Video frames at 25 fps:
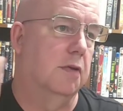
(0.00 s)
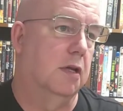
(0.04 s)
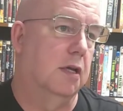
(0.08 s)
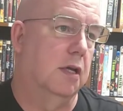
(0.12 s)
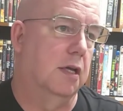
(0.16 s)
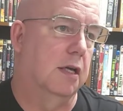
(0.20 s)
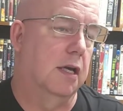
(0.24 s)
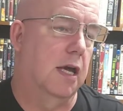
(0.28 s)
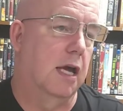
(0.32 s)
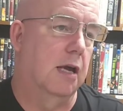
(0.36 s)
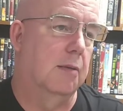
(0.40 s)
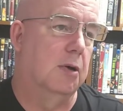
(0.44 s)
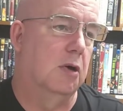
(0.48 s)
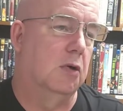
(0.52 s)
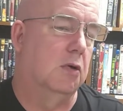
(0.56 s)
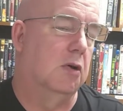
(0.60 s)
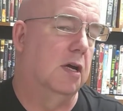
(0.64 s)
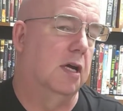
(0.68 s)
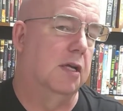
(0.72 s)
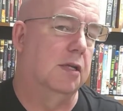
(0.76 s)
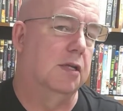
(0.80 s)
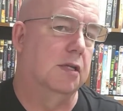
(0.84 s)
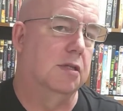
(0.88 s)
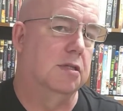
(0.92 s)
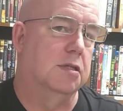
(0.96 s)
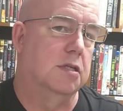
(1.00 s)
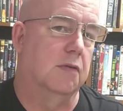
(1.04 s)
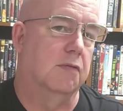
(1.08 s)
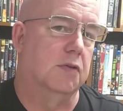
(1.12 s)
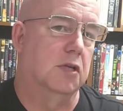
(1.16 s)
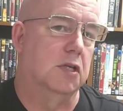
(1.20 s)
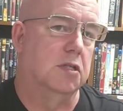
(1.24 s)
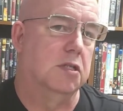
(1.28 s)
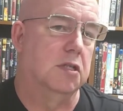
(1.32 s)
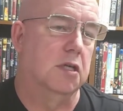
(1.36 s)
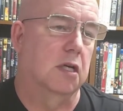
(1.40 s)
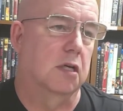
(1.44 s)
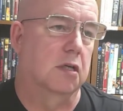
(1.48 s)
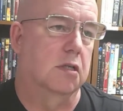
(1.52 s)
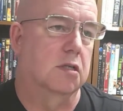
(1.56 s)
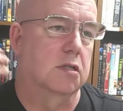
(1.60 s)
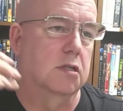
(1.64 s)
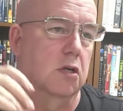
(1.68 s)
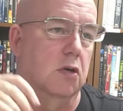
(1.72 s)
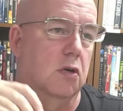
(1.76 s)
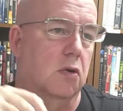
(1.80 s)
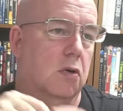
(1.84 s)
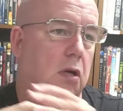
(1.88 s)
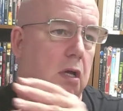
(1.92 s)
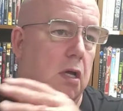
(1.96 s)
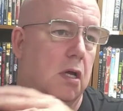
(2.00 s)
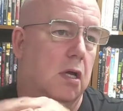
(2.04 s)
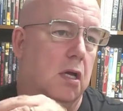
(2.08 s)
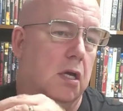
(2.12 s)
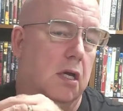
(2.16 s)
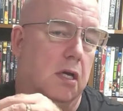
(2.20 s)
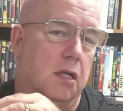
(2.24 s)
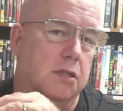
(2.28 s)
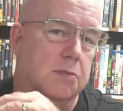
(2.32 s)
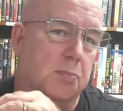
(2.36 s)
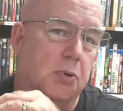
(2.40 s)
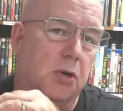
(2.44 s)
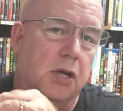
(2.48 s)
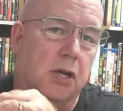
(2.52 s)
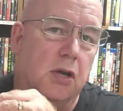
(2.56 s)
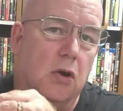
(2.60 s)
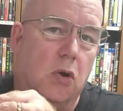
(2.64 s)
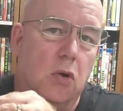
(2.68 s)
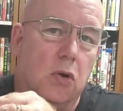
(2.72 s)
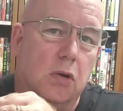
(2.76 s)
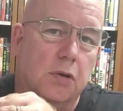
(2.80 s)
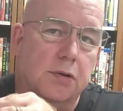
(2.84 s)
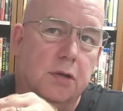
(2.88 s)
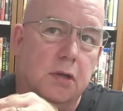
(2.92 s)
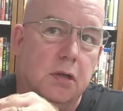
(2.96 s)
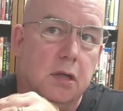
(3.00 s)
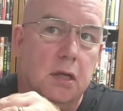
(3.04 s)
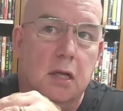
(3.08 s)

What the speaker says: and it came out in 1976. So it's pretty old.